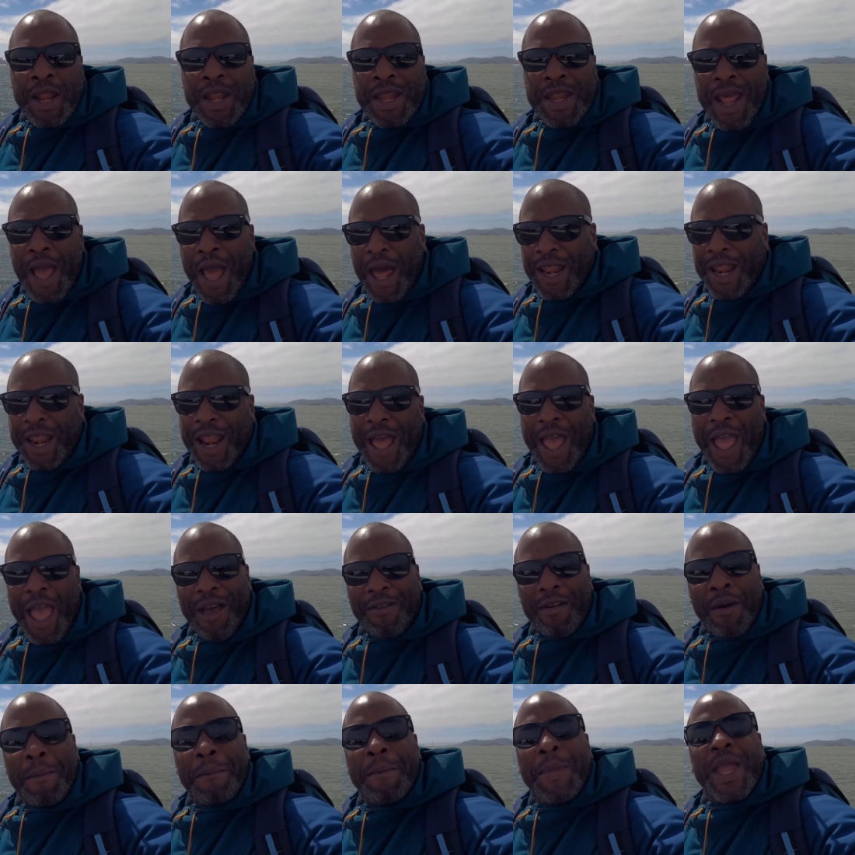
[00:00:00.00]
Now that I
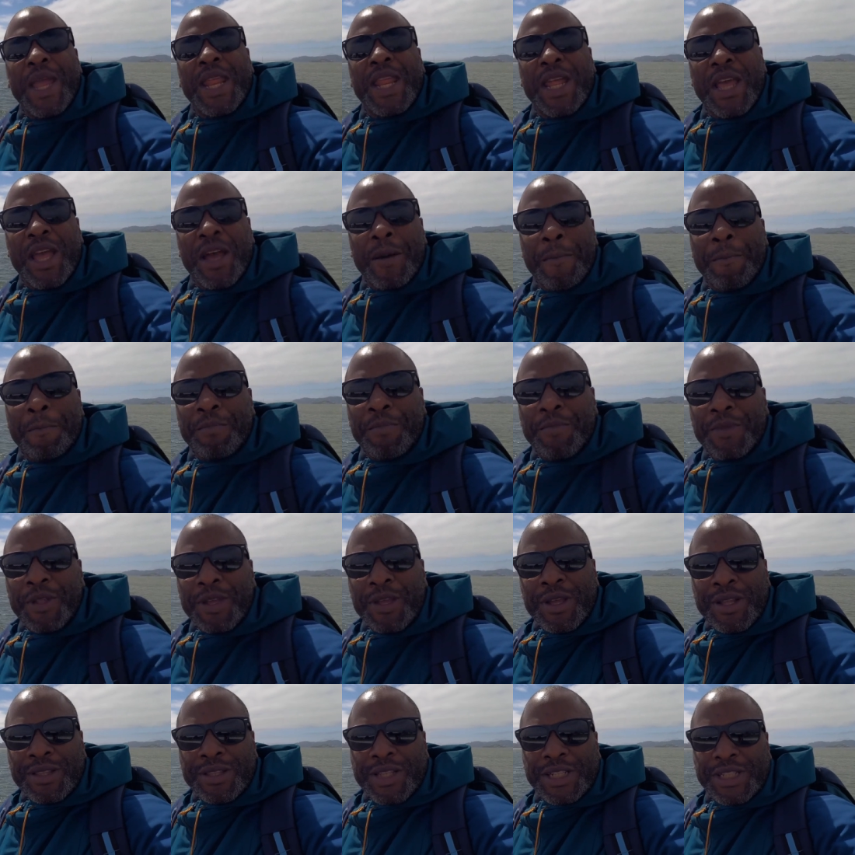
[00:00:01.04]
have a medium
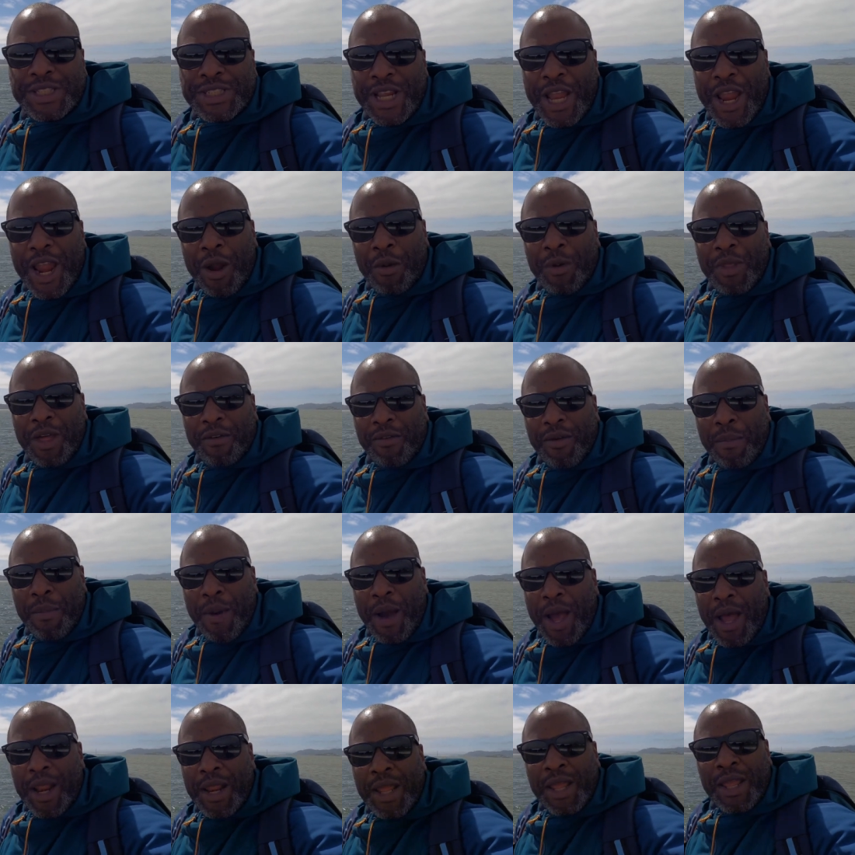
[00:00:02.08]
to share with
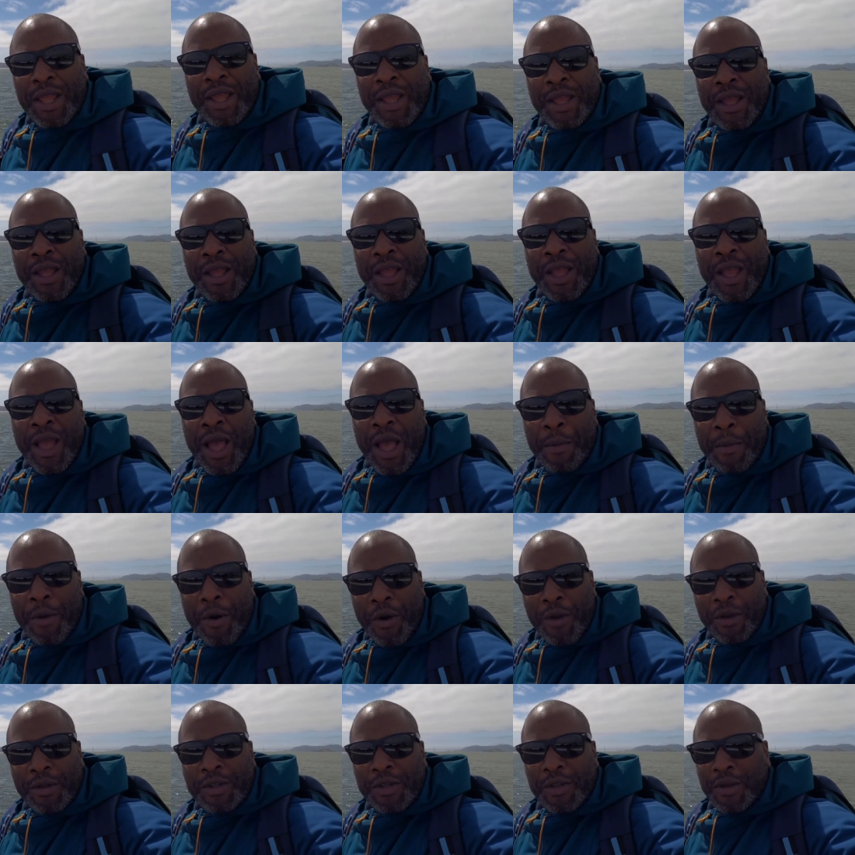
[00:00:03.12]
everybody, I'm
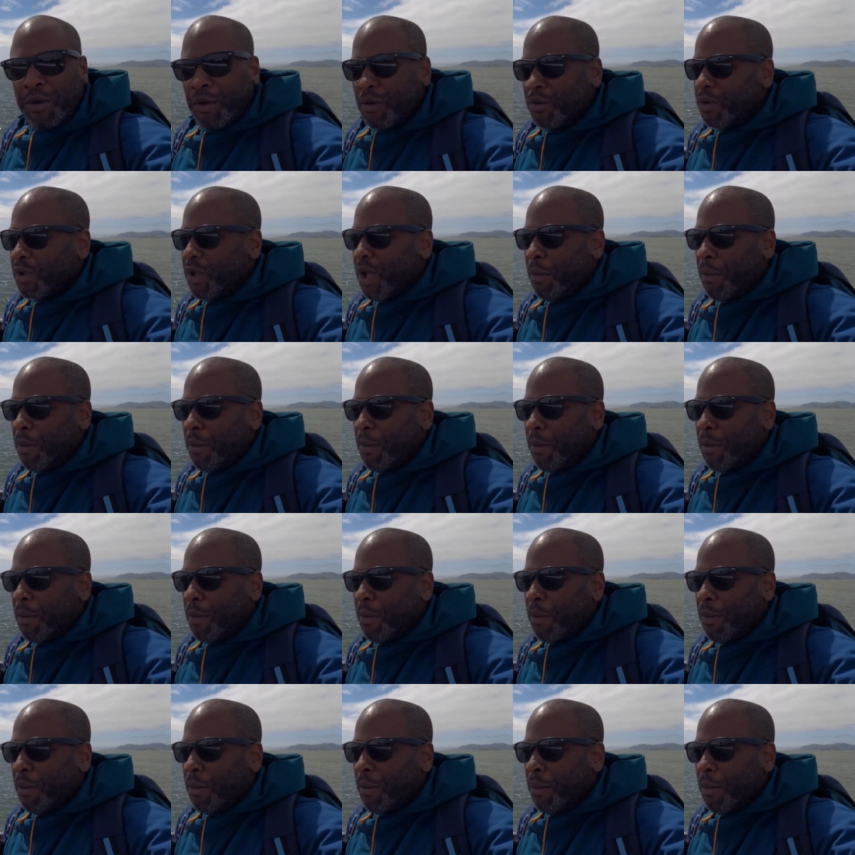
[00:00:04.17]
going to.